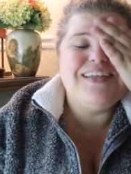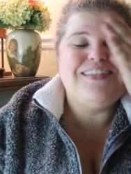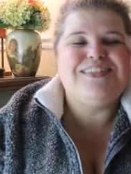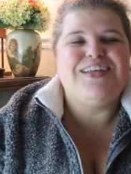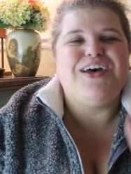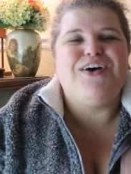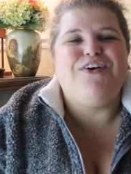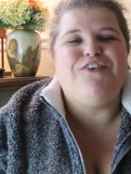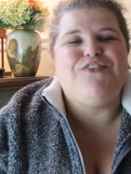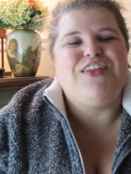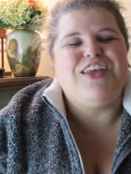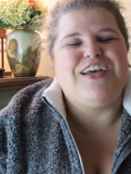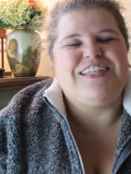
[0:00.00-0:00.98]
so
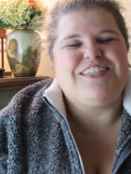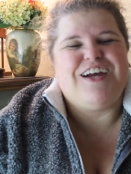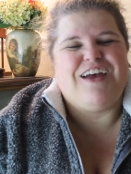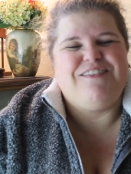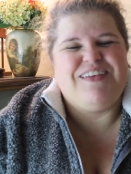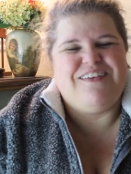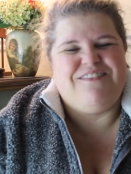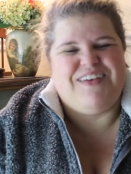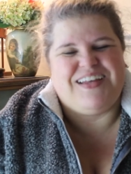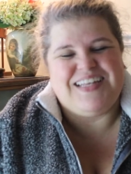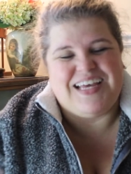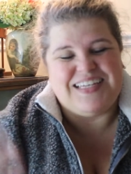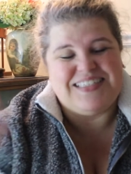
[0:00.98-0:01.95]
hopefully you guys are having a
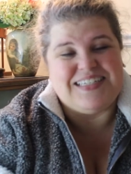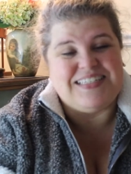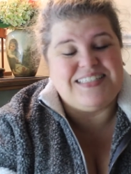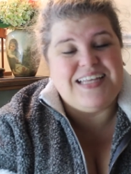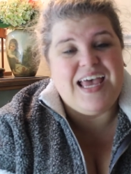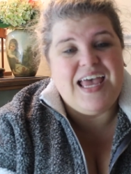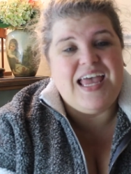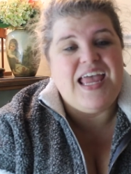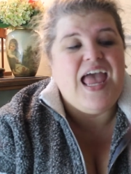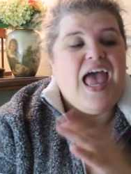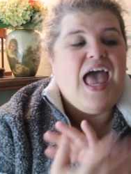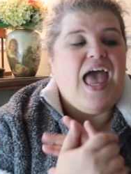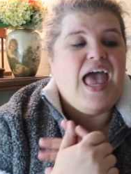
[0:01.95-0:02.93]
fantastic day,
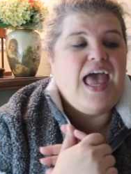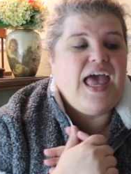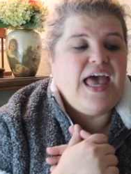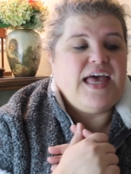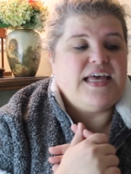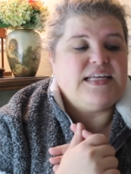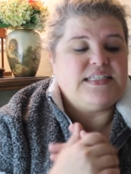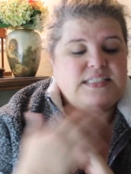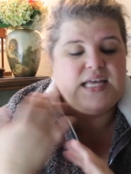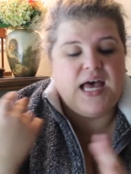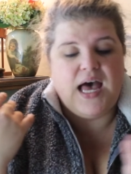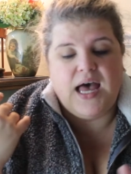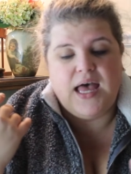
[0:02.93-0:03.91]

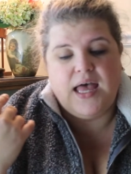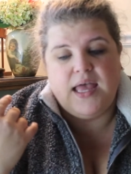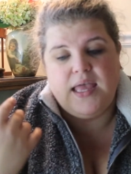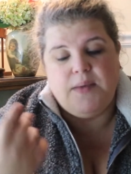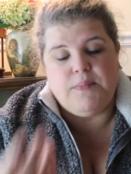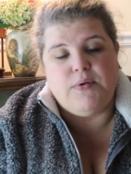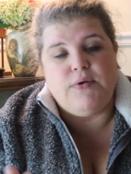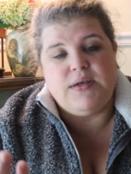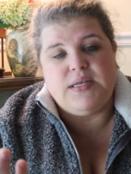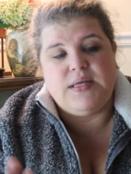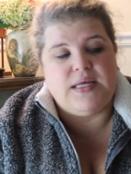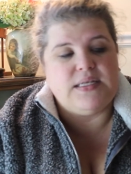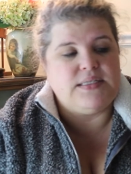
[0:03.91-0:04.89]
and I am going
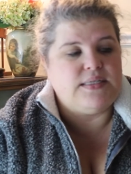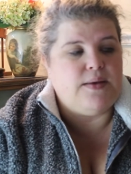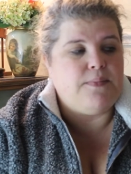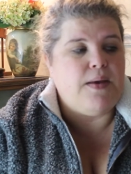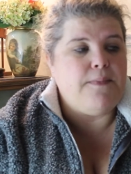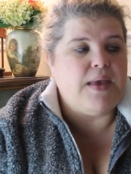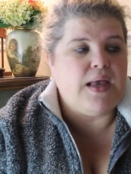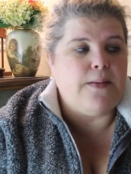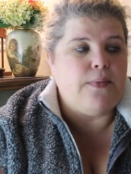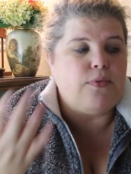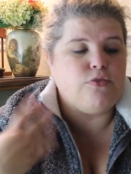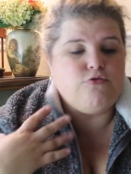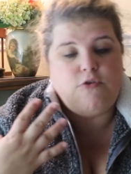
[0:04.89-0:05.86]
to get some
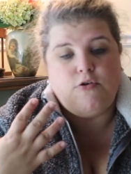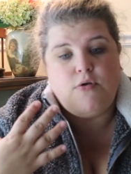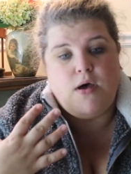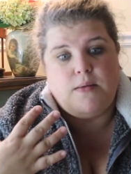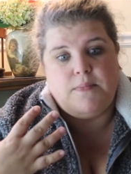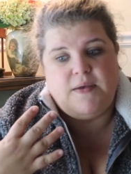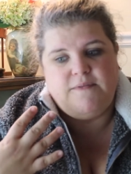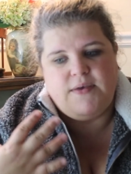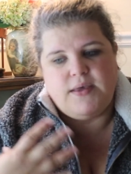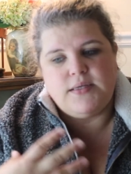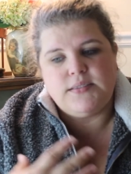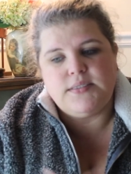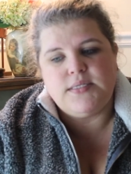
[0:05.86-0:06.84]
makeup thrown on my
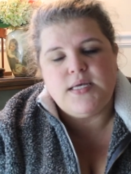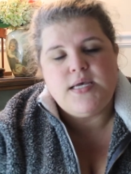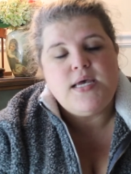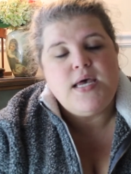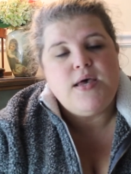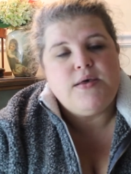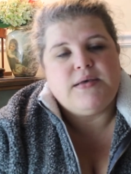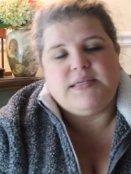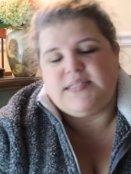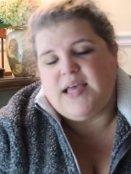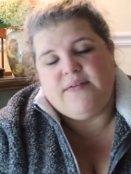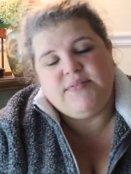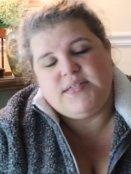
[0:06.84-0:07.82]
face because
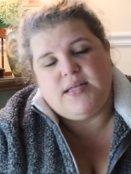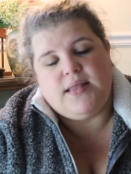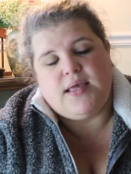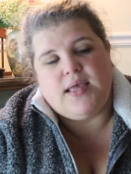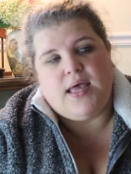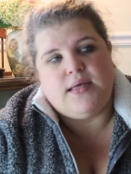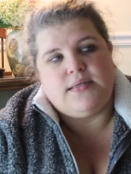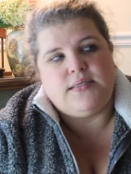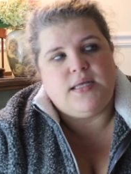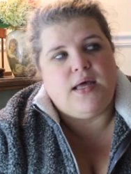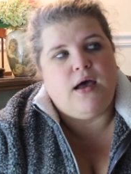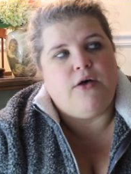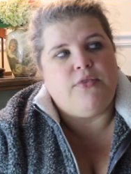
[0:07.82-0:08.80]
I haven't done that yet.
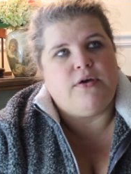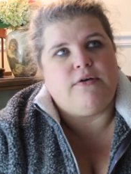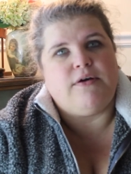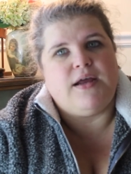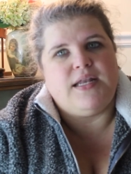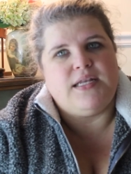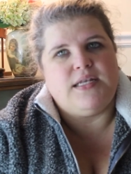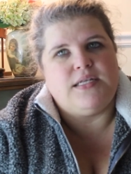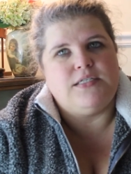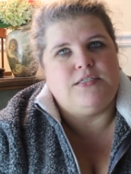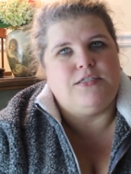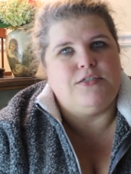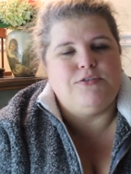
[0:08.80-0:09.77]
Although granted,
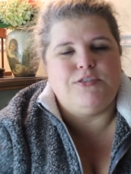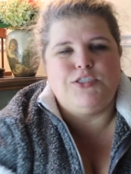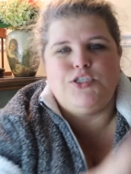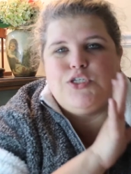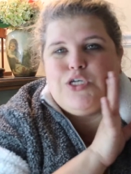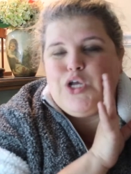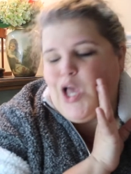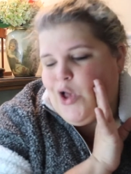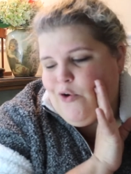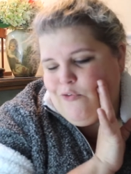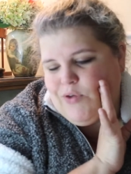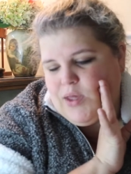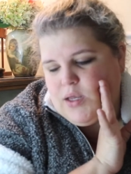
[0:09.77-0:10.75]
due to
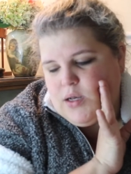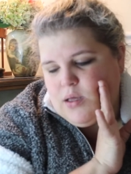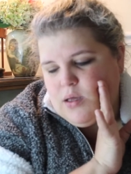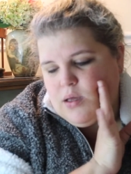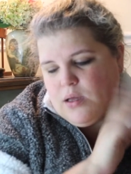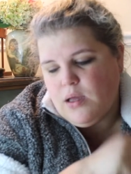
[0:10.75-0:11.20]
COVID,